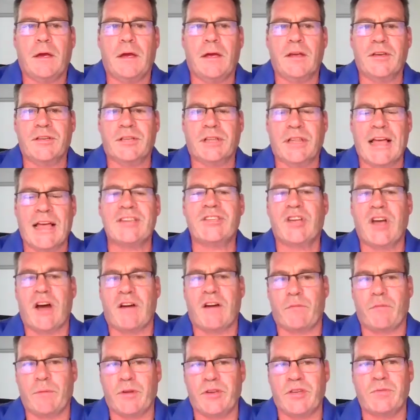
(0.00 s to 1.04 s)
is less
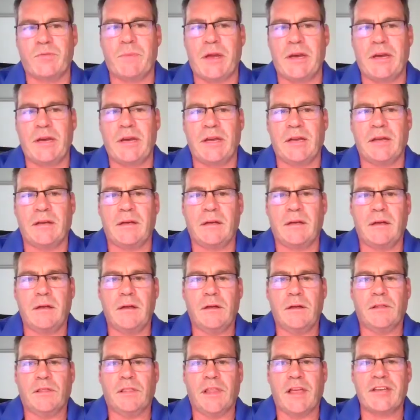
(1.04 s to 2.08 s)
government spending,
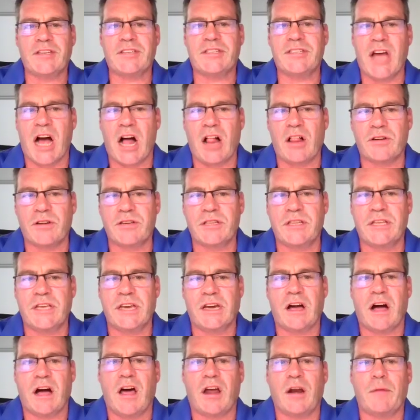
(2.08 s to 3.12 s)
less dollars in the
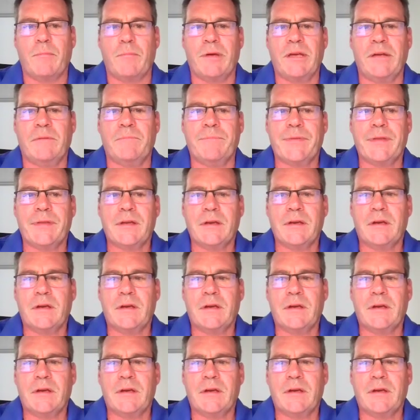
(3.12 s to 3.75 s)
economy,